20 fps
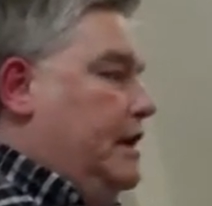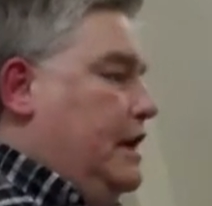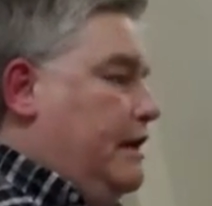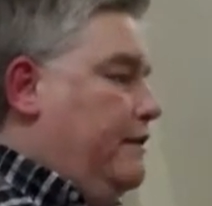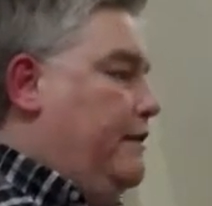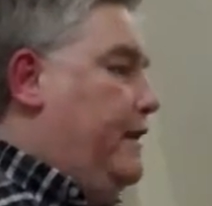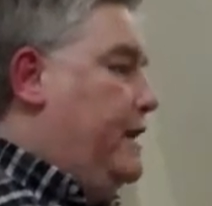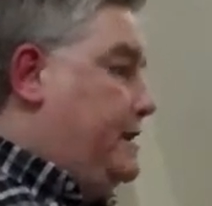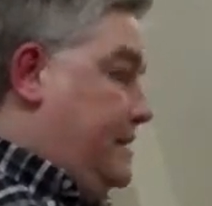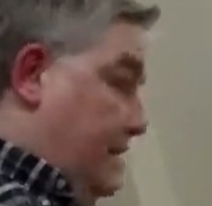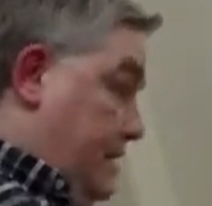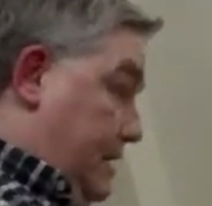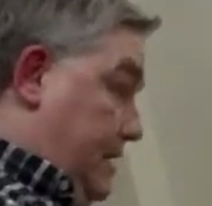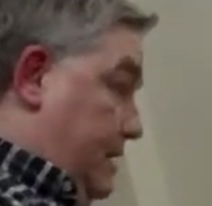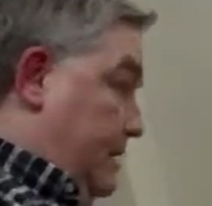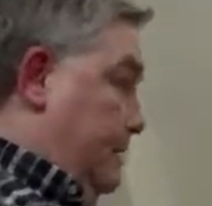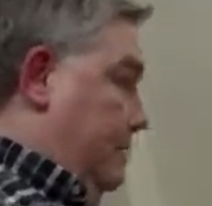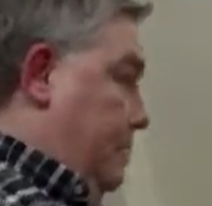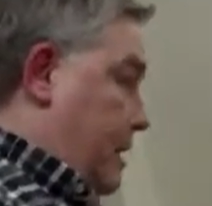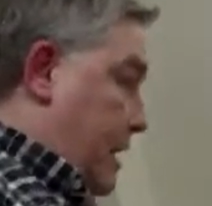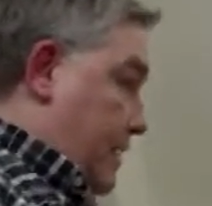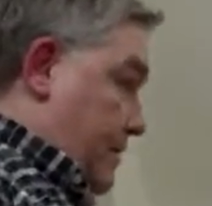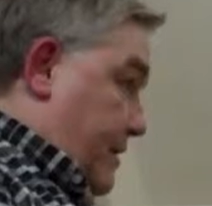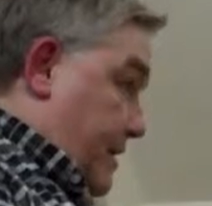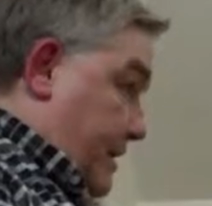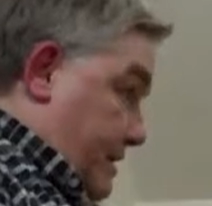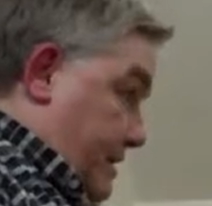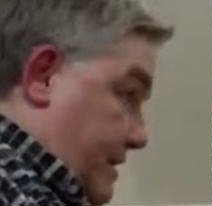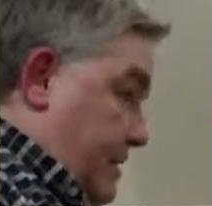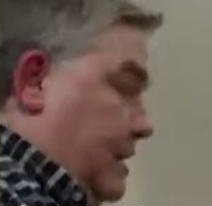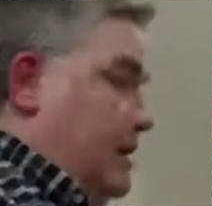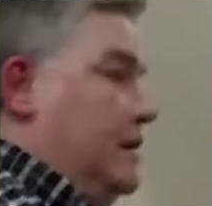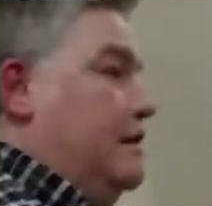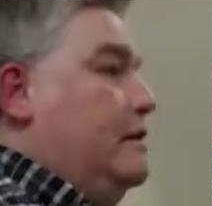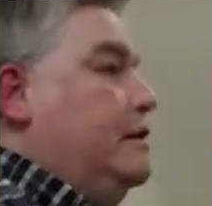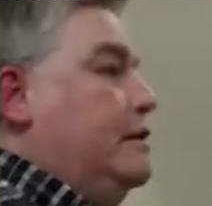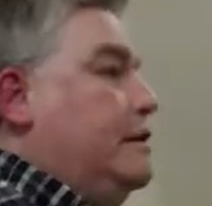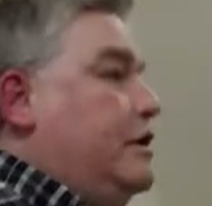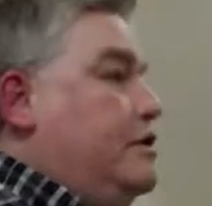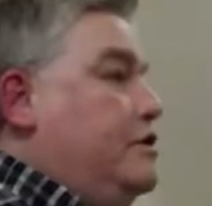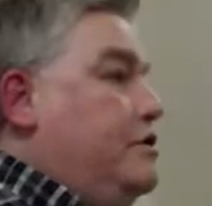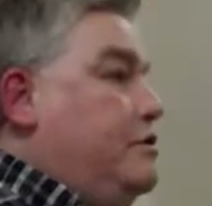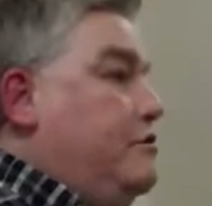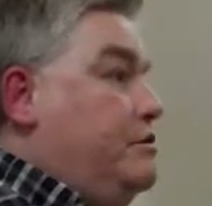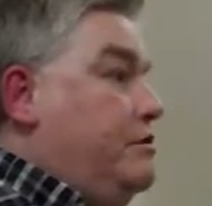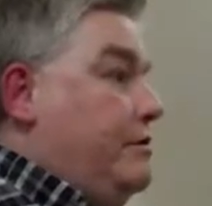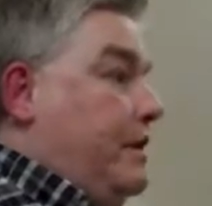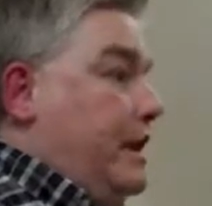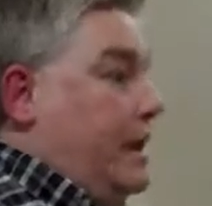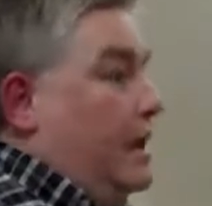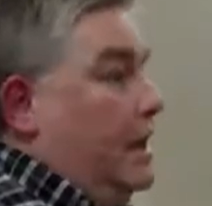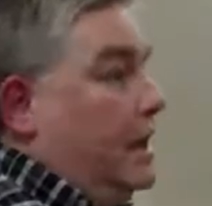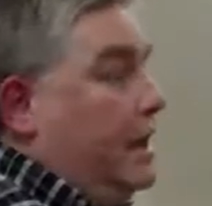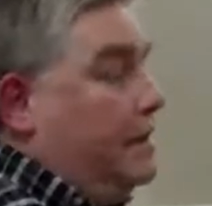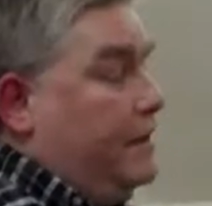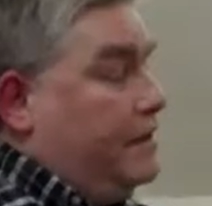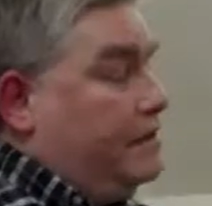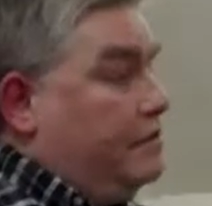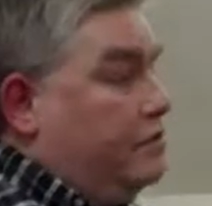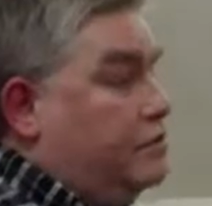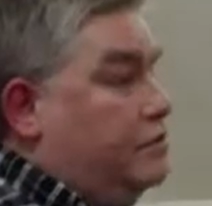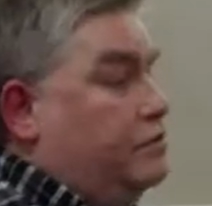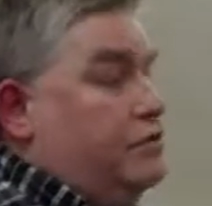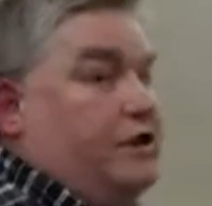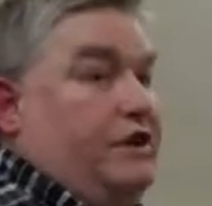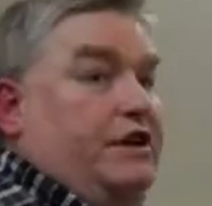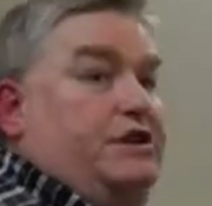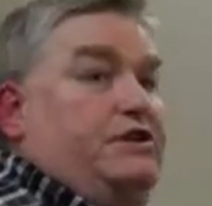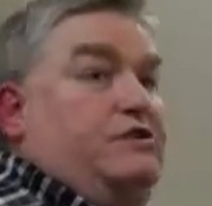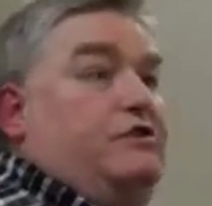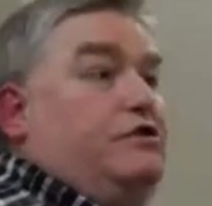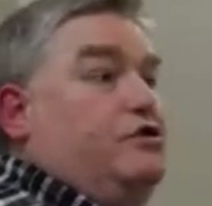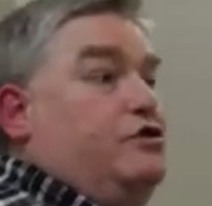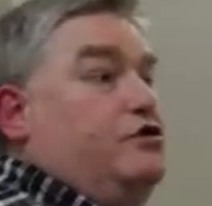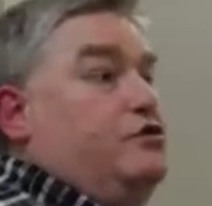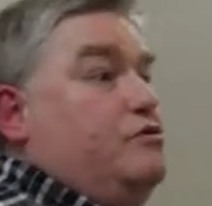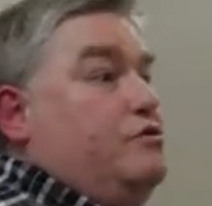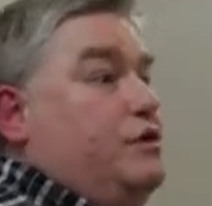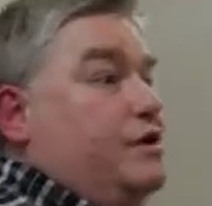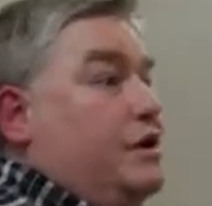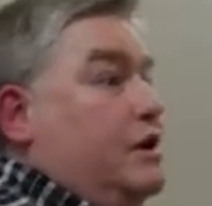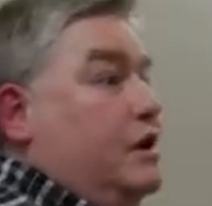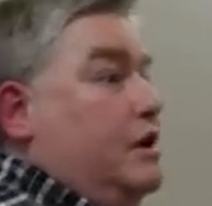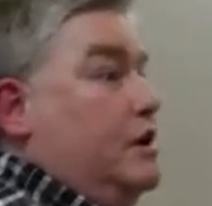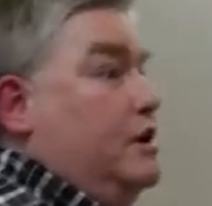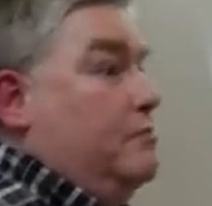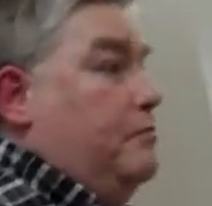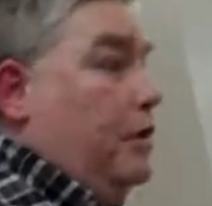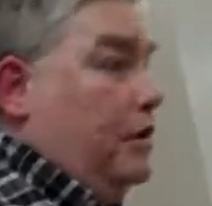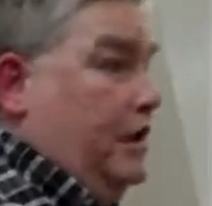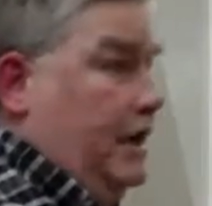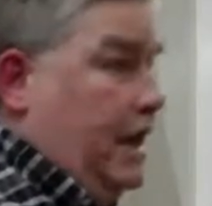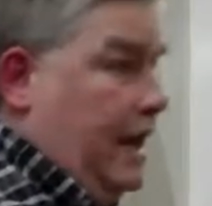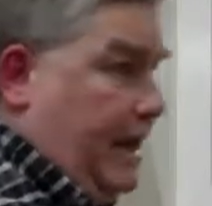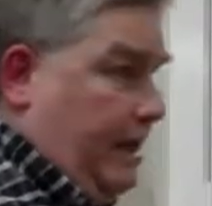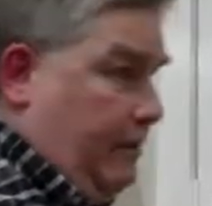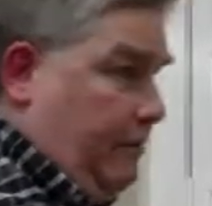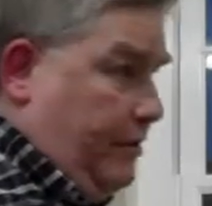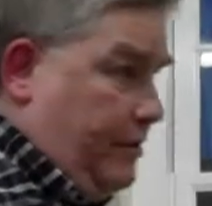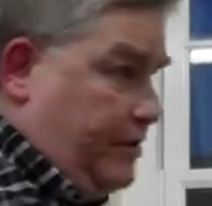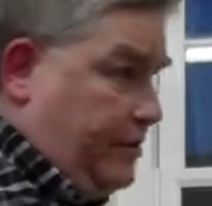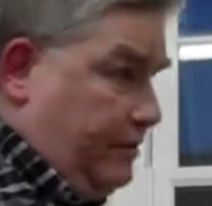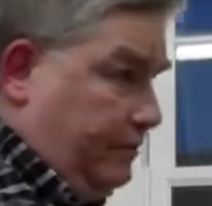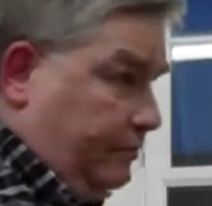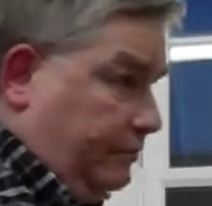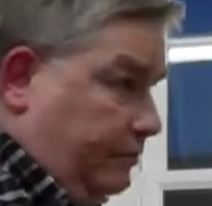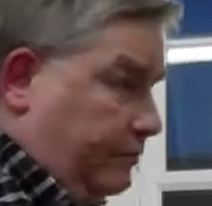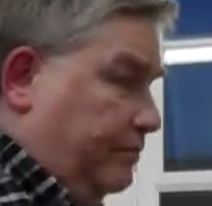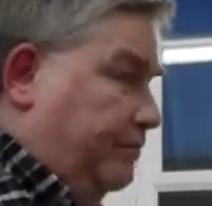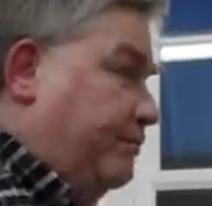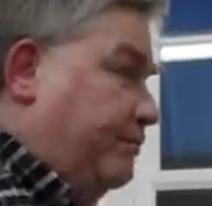If they're sitting like this, then you do that. There's all sorts of things you can do with body language.